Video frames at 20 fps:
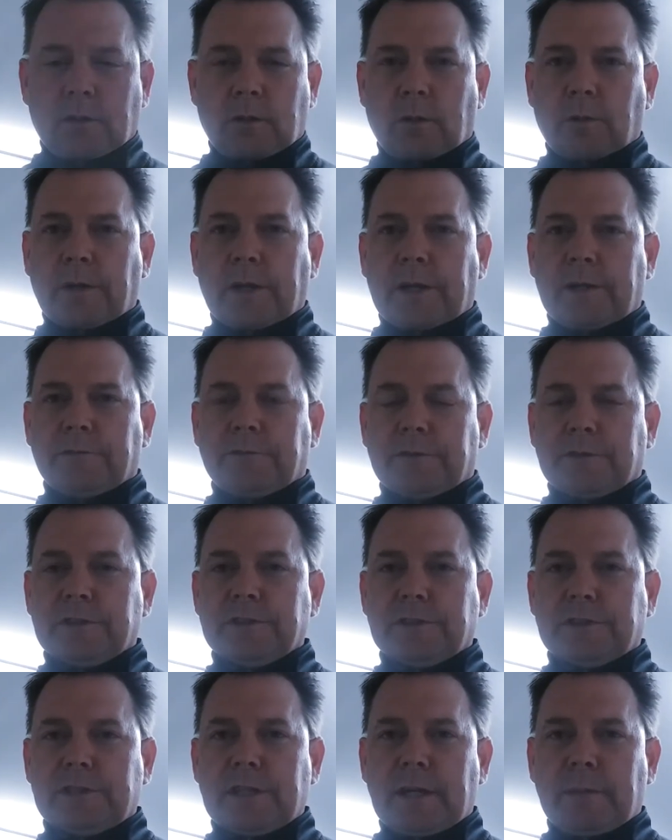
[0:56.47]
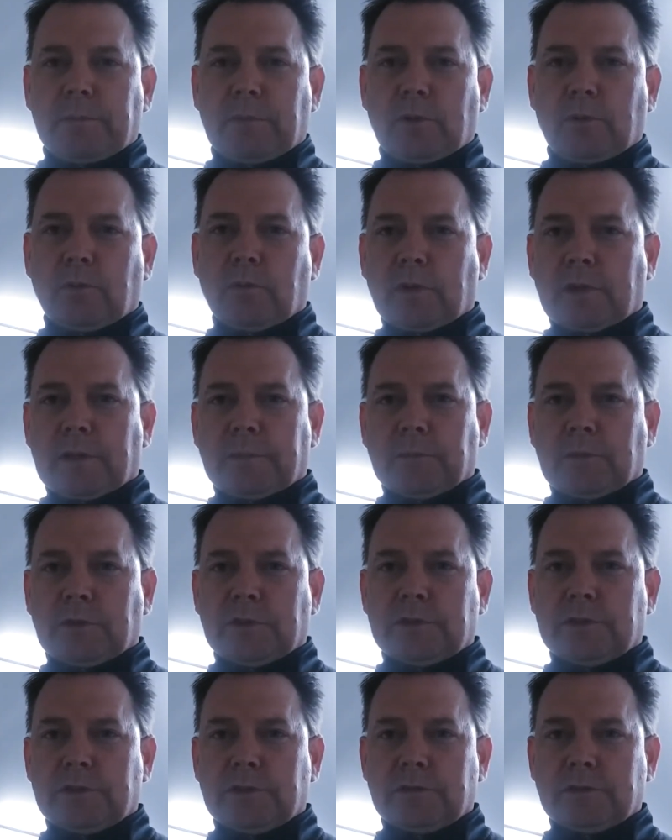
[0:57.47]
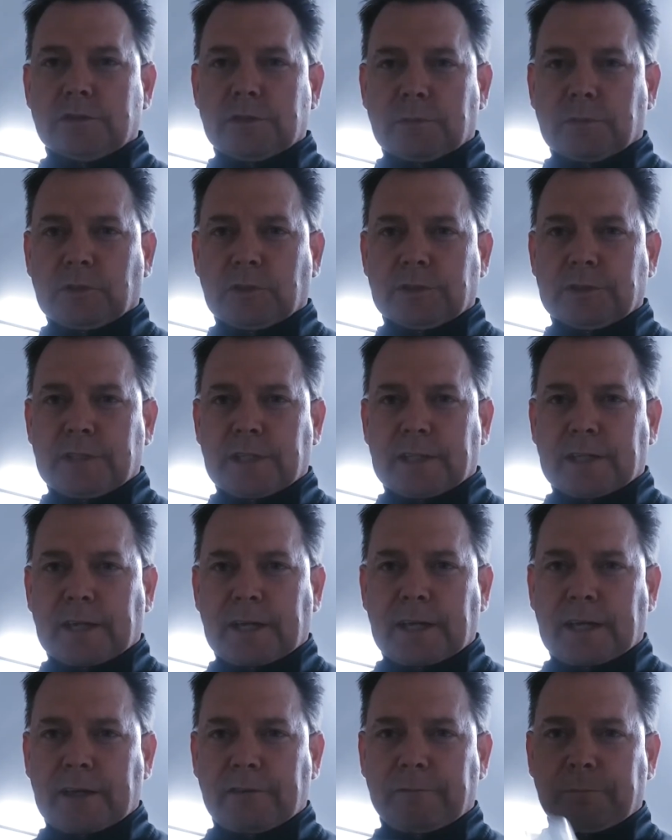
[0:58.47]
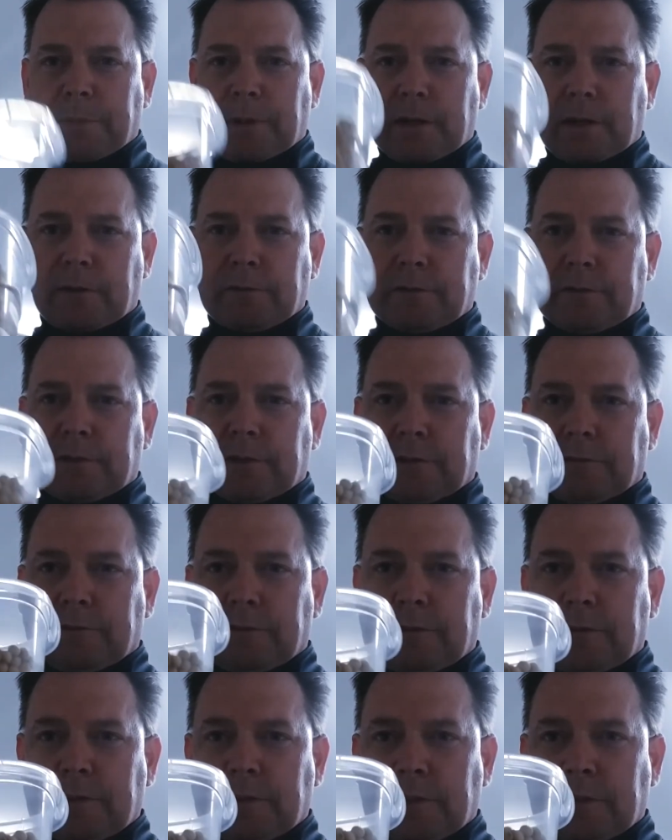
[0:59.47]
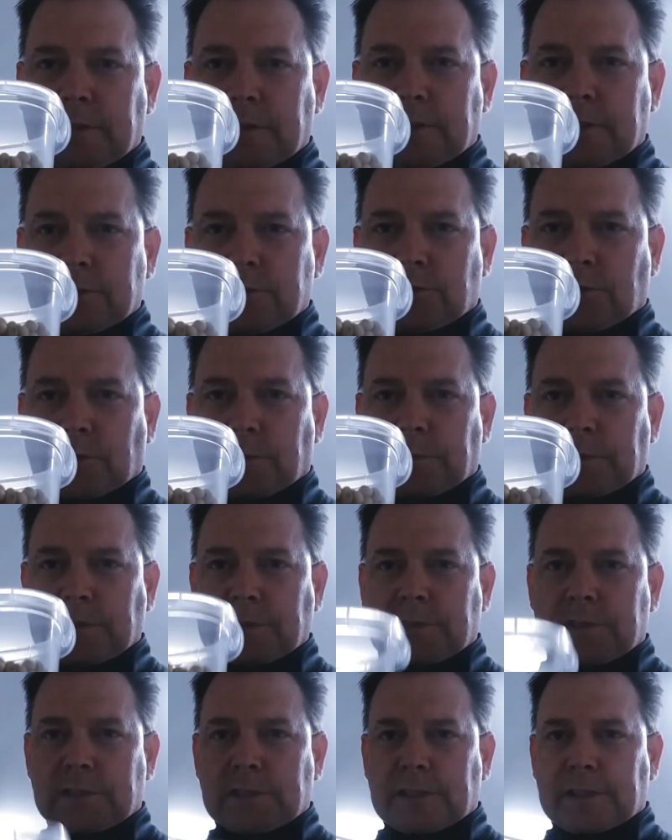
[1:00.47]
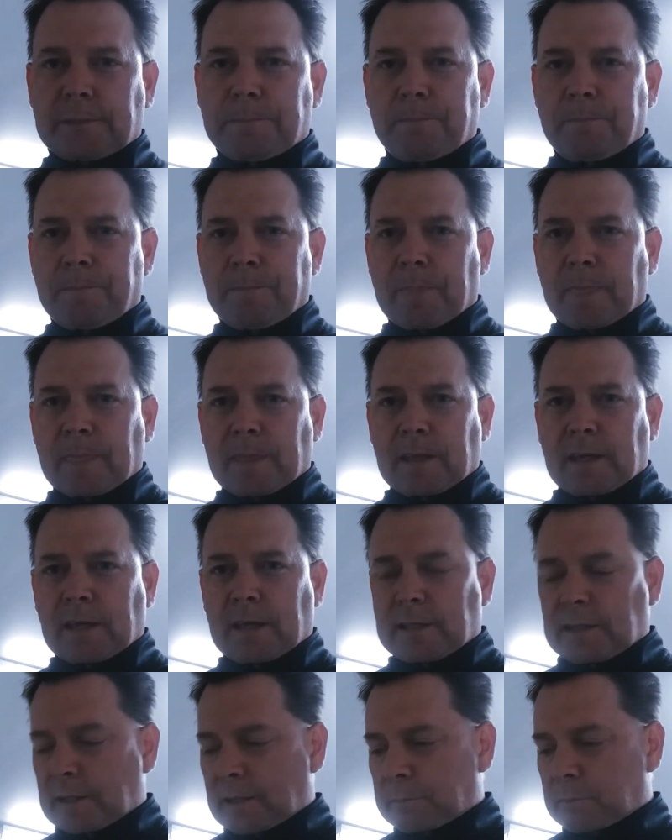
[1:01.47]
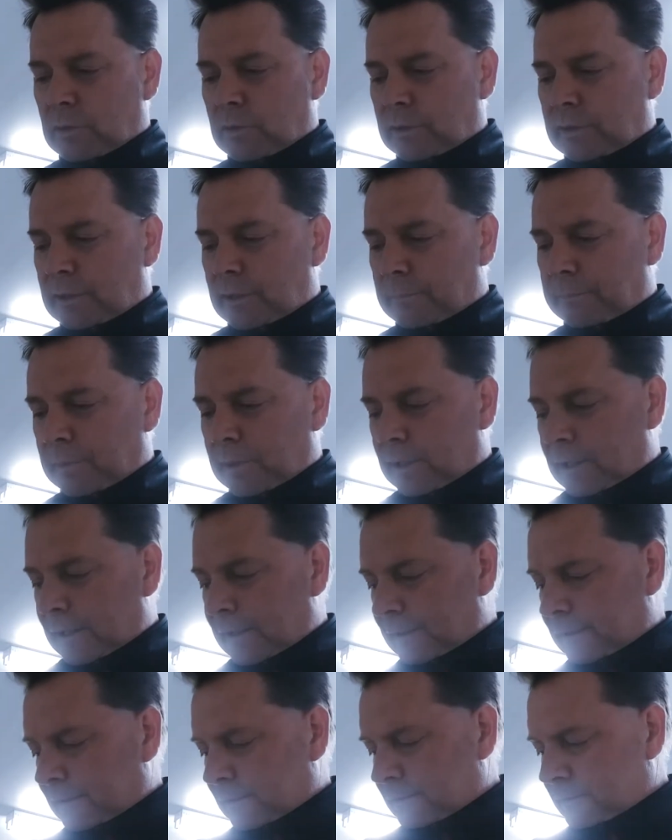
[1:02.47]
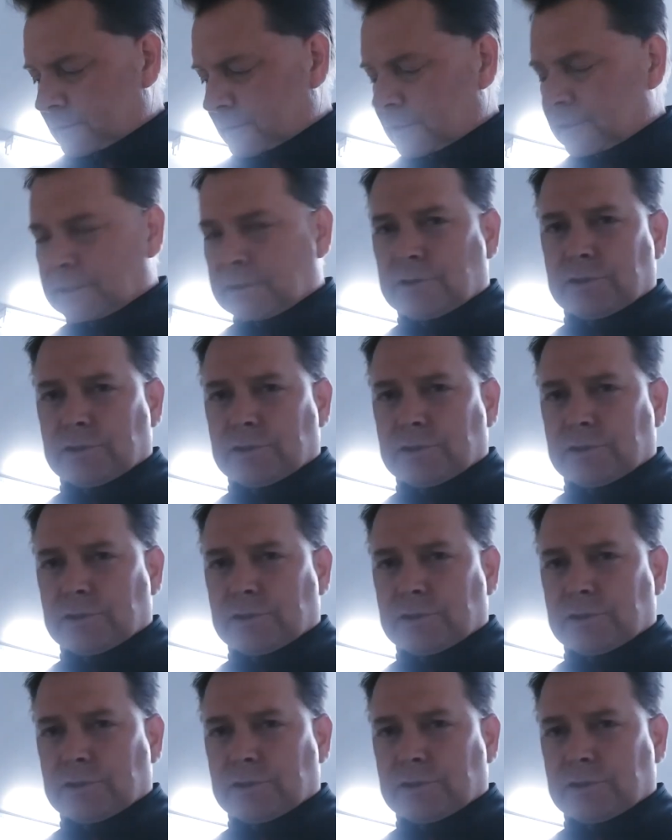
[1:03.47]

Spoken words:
Okay, for this demo, what I'm going to do is I'm going to take a ½ pound of soybean seed, and then I'm going to apply a seed